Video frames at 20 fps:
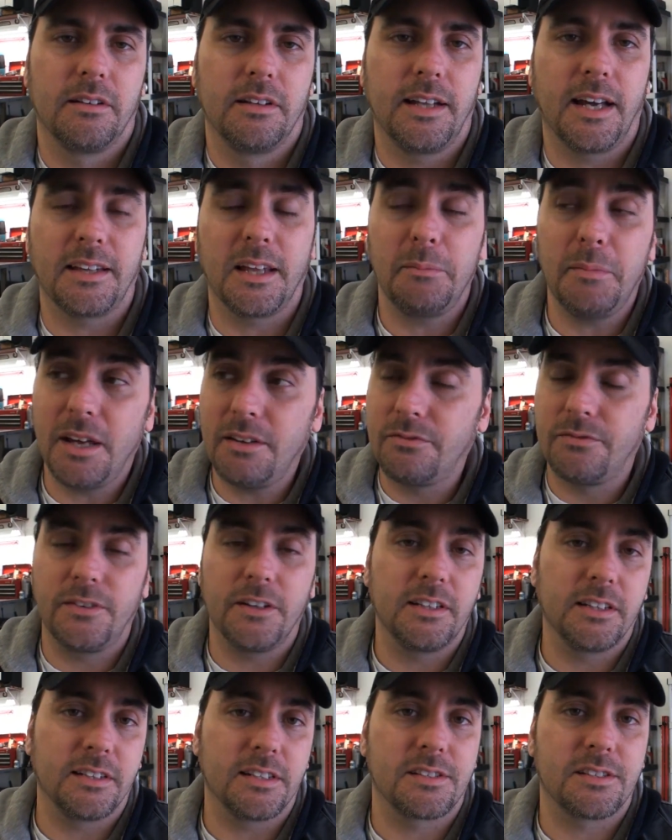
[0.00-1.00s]
Now they made
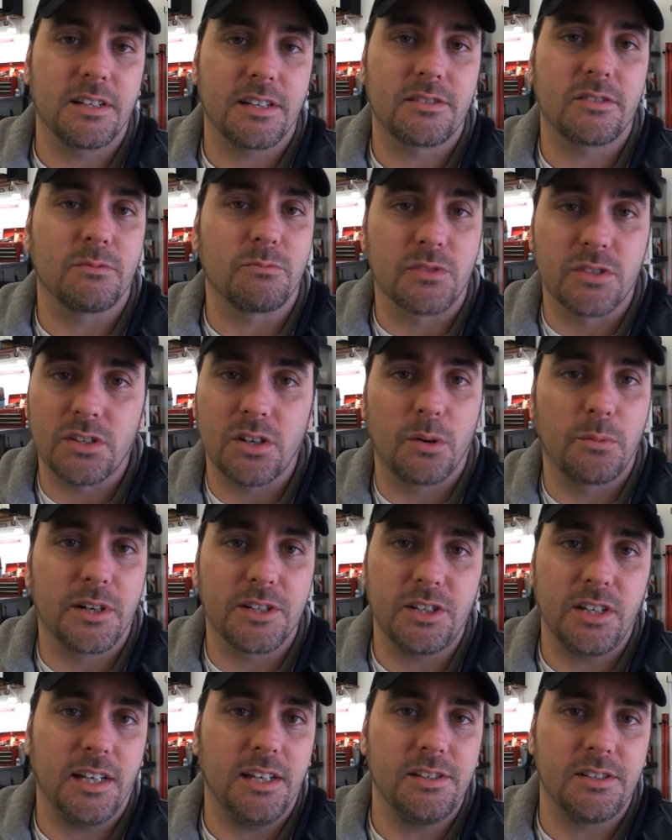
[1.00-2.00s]
filling the system so
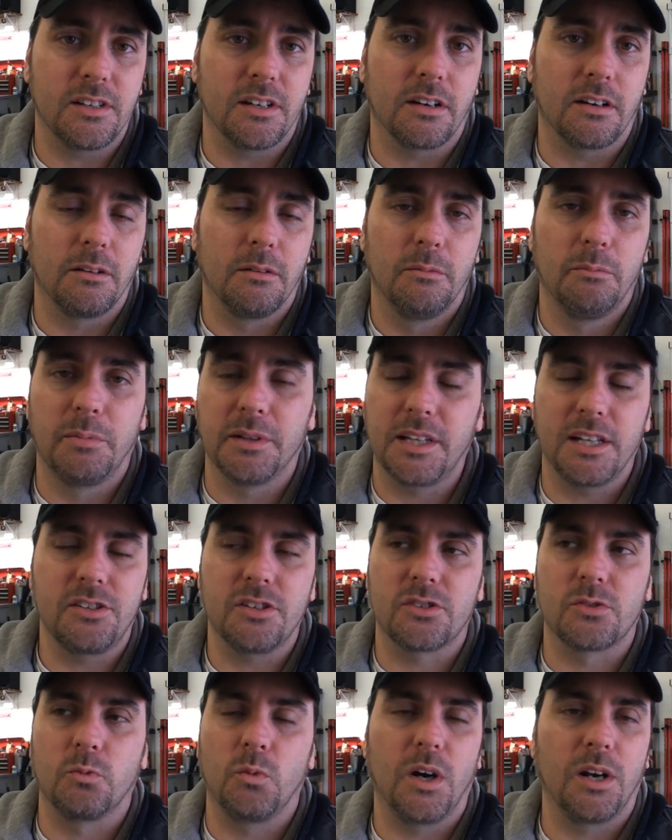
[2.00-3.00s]
much easier, but they
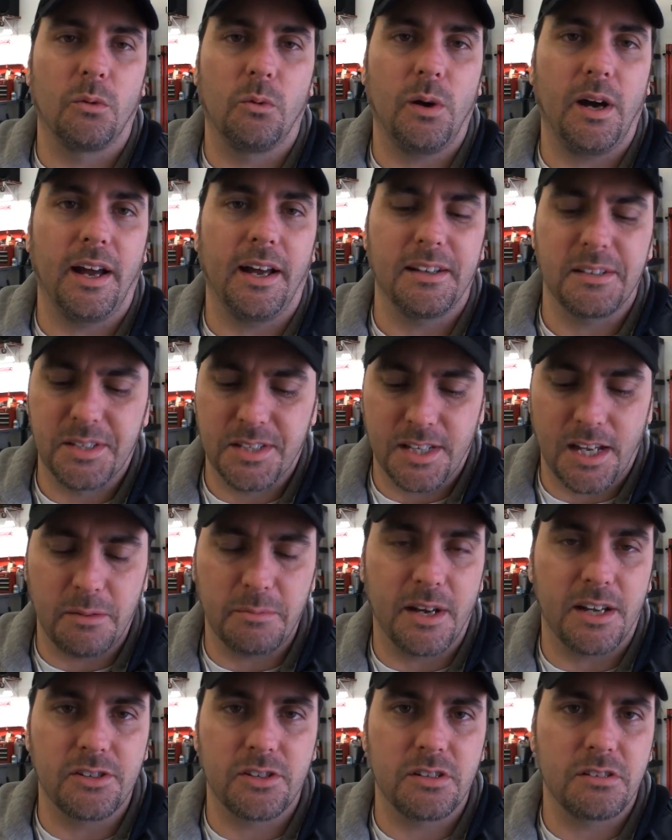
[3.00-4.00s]
just went away.
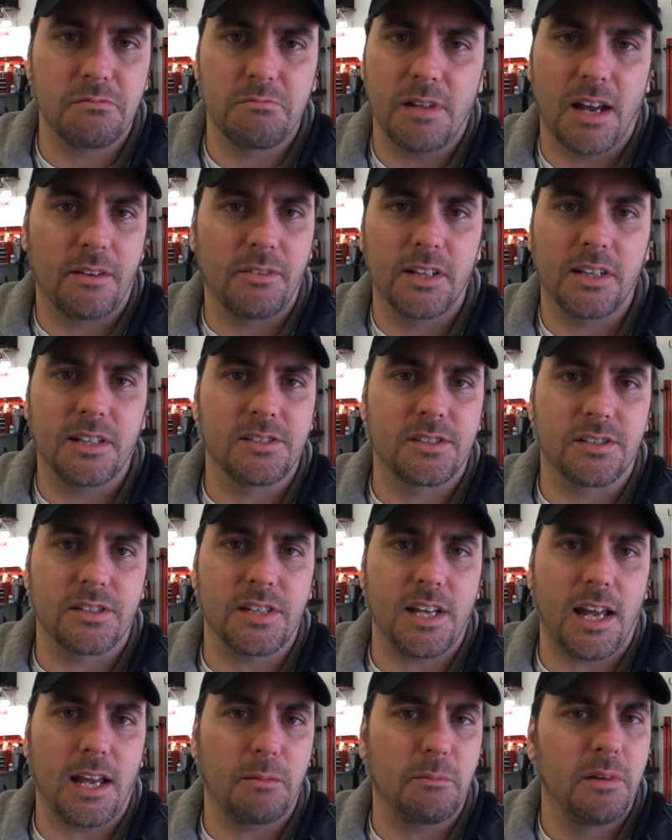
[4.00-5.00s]
Same engine, everything's the
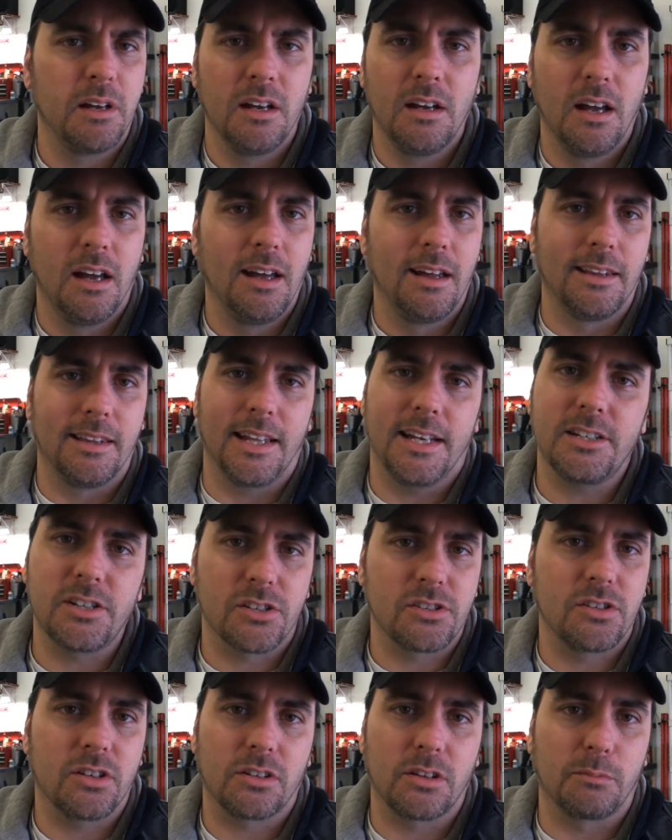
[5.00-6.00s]
same. They
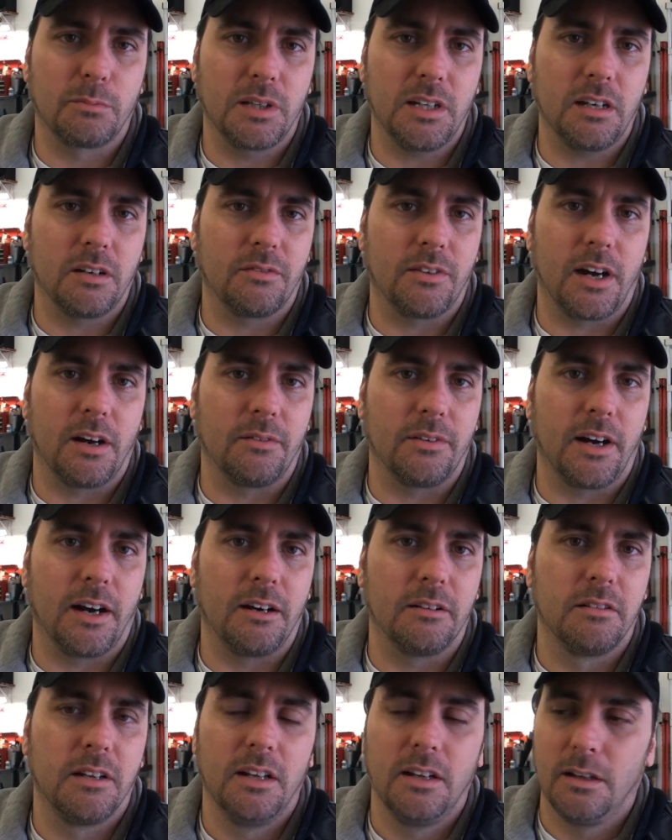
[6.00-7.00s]
just took the bleeder valve
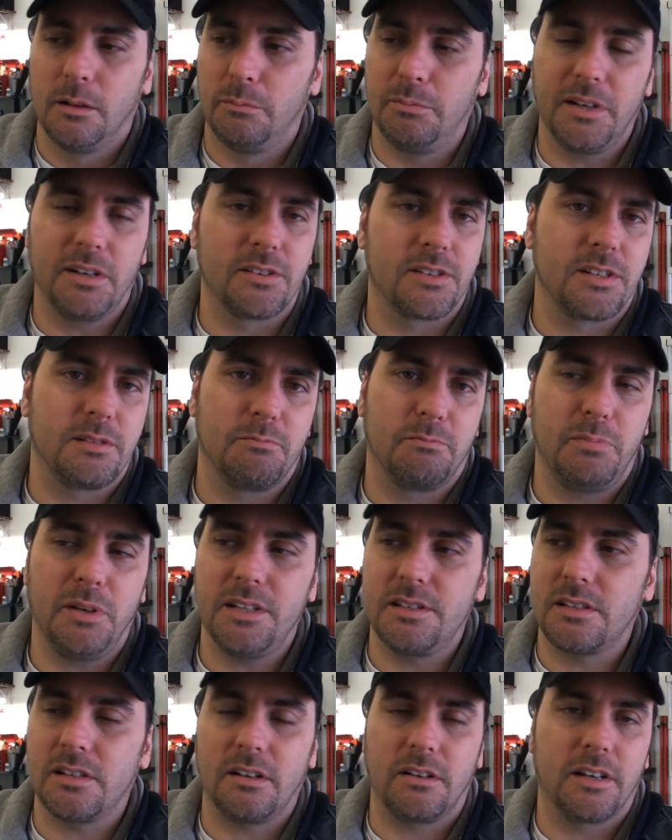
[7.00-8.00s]
out.
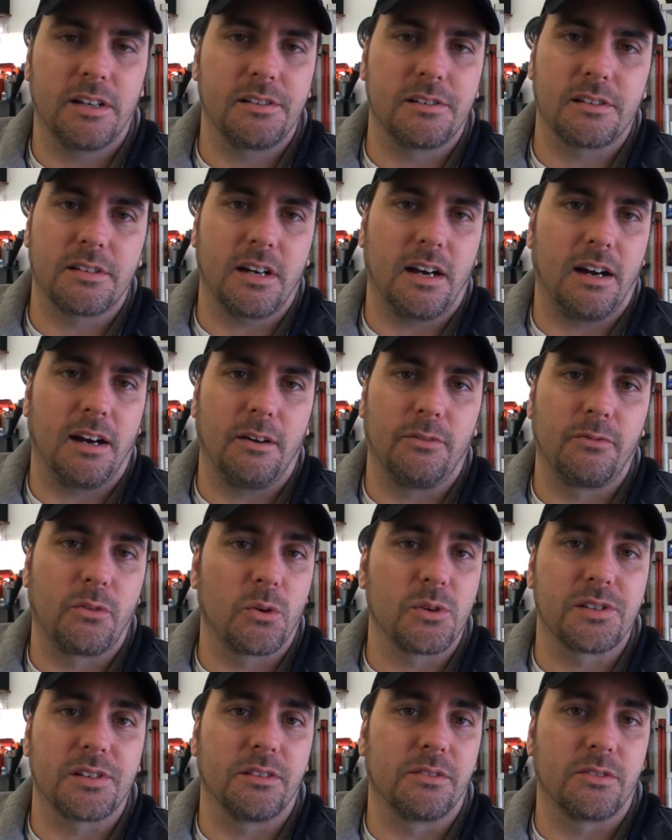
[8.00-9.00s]
B-Series uh,
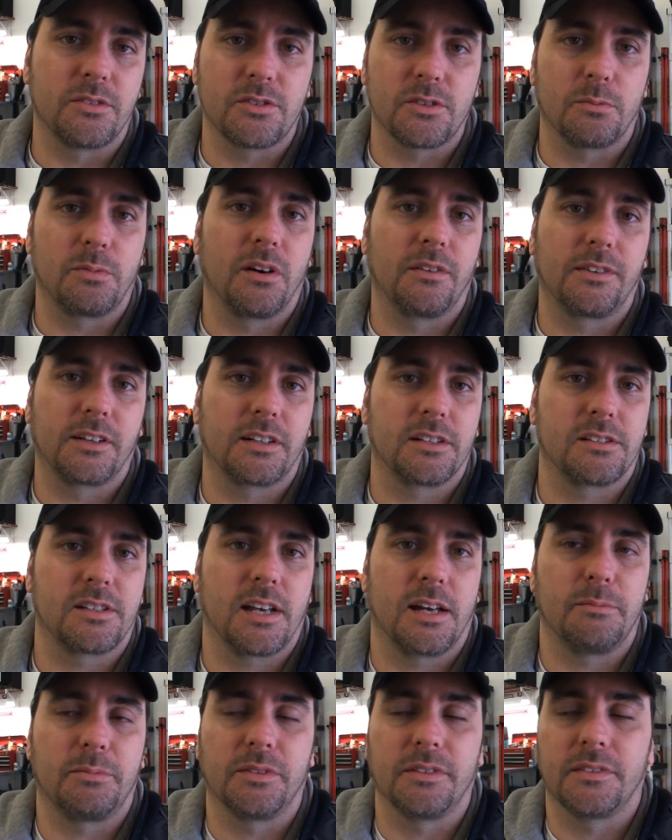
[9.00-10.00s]
four cylinder is a perfect
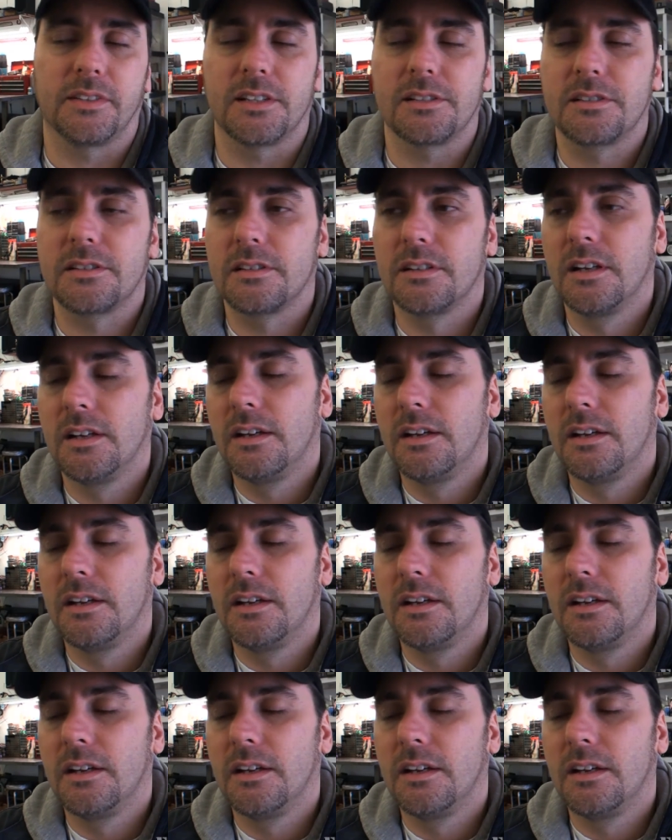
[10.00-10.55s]
example of this.